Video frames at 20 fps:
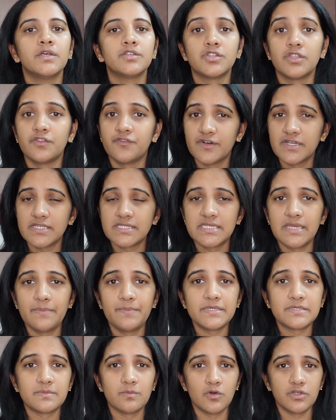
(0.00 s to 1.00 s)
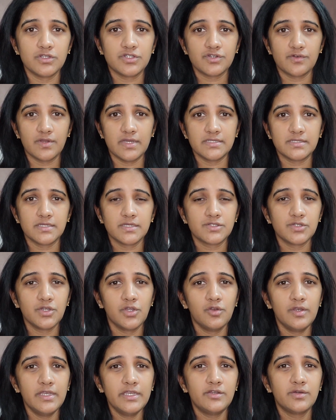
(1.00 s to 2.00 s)
So the first step is moisturizer. So
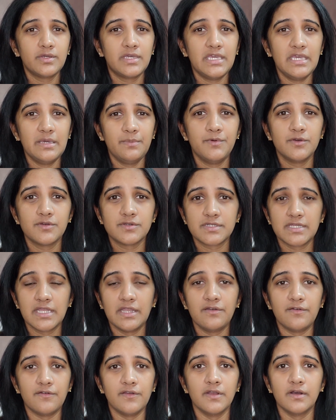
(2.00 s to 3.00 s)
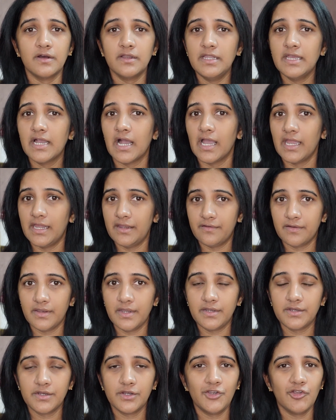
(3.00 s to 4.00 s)
you need to keep your skin really
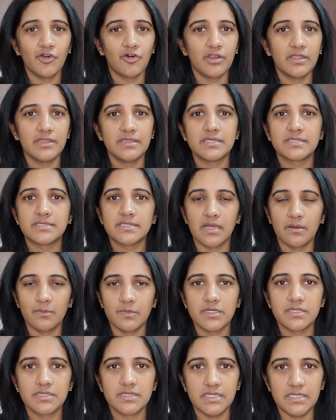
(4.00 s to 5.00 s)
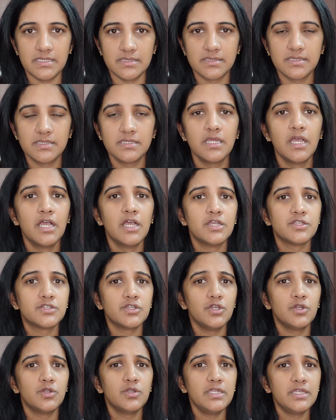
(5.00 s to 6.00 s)
hydrated during the summer season. So
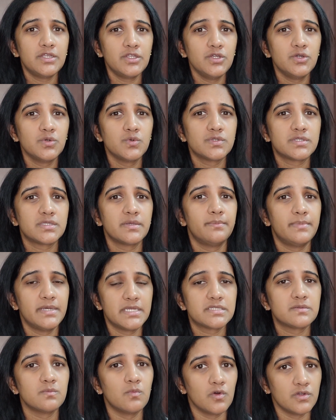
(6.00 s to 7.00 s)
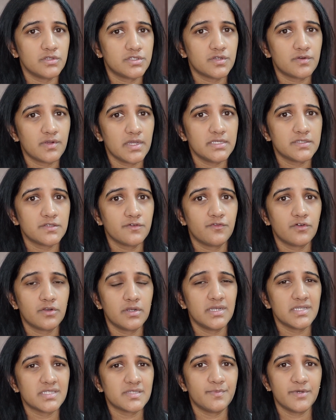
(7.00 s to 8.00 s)
you need to use the best moisturizer for
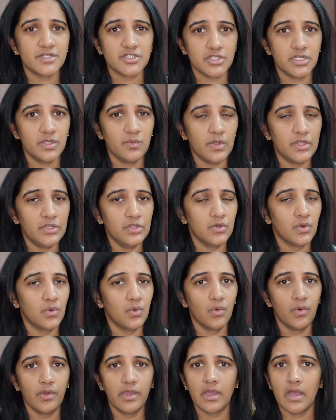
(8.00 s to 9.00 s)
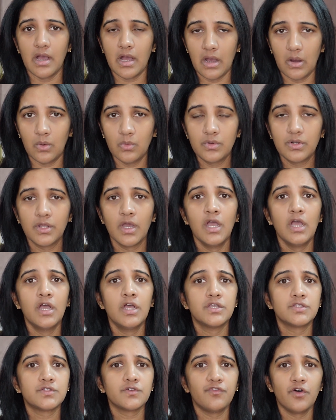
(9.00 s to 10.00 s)
it, especially when you're going out.
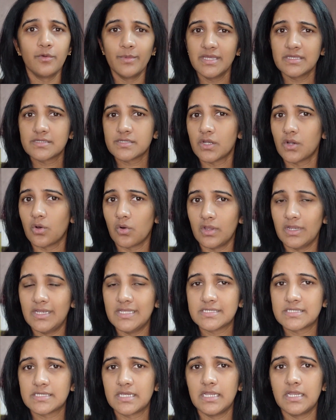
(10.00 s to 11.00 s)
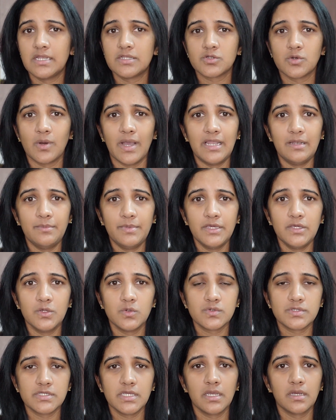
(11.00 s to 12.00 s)
So for me, it's an oily skin, so I'll be
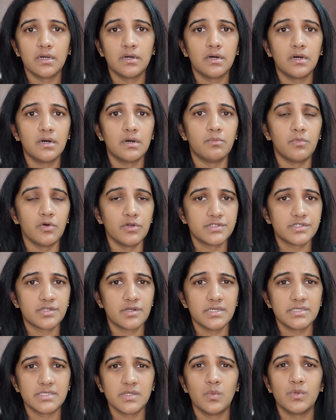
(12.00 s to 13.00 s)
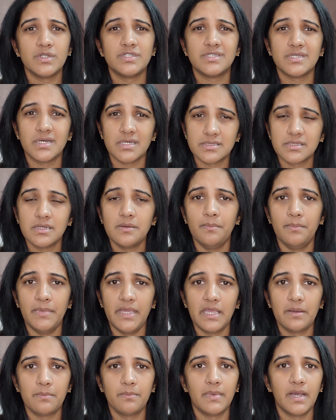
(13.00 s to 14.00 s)
using a moisturizer which doesn't
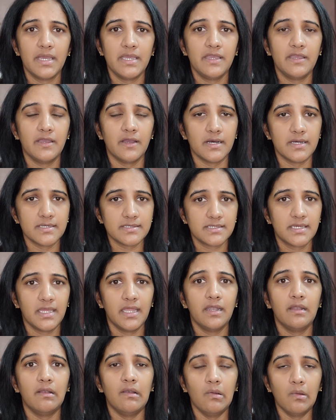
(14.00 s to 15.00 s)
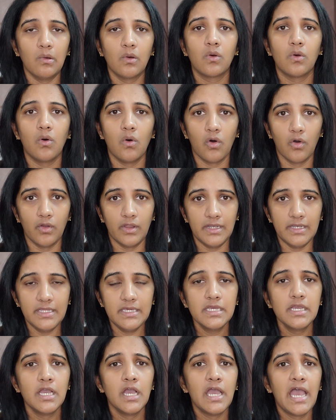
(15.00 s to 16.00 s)
make my skin look
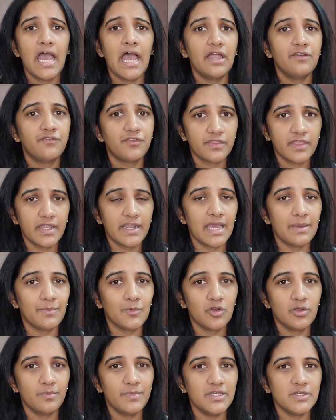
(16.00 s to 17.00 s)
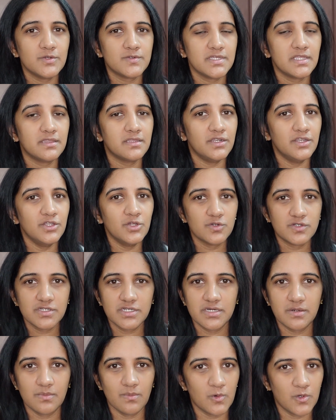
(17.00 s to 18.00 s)
oily. And for that, I'm going to be using the
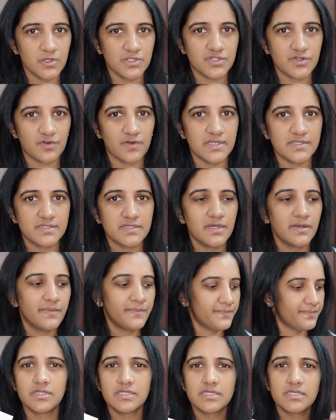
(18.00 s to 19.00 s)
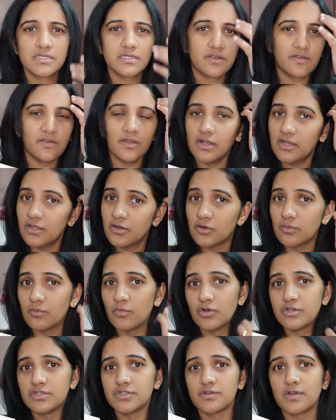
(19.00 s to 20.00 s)
Neutriderm moisturizer. This is a really good
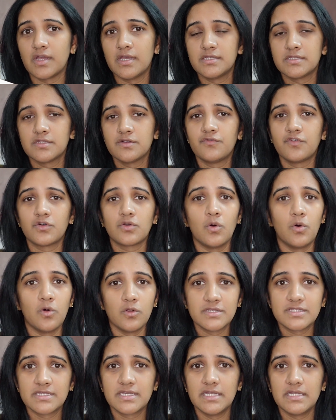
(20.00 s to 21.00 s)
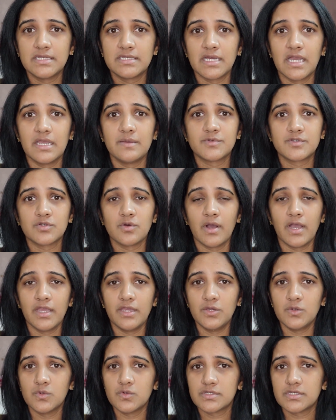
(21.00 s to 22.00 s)
moisturizer for all skin types. So I
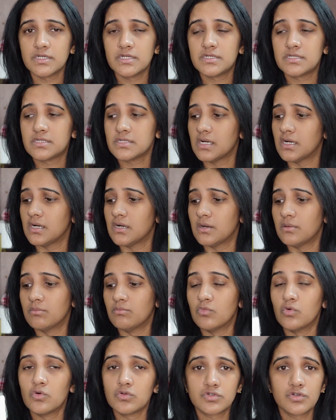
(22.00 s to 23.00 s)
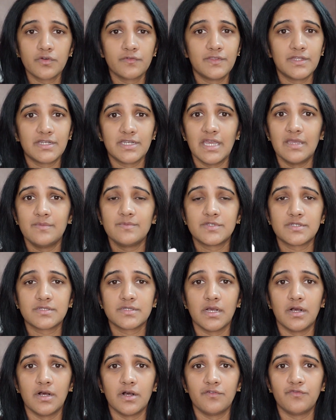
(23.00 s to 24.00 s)
use it most of the times
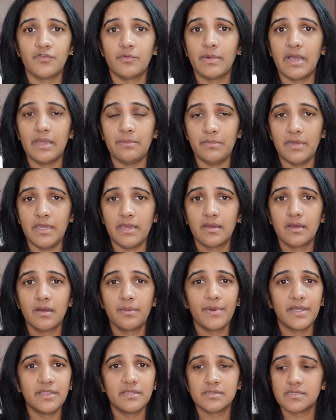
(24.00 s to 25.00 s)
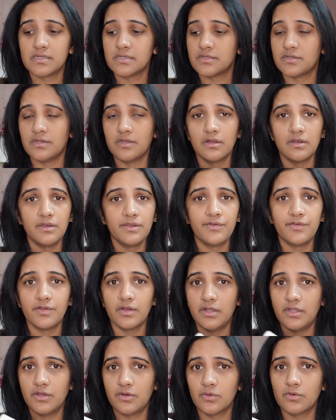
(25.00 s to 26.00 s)
for my makeup, and this is
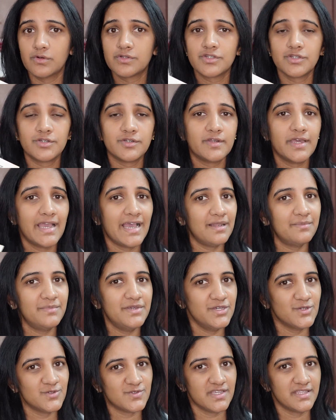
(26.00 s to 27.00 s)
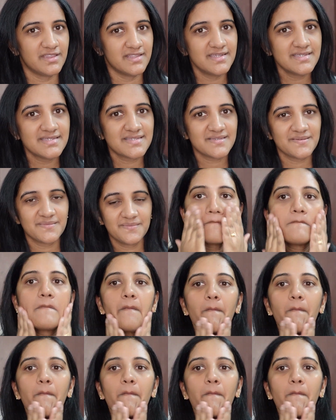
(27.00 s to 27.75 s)
really good. So today I'll be using this.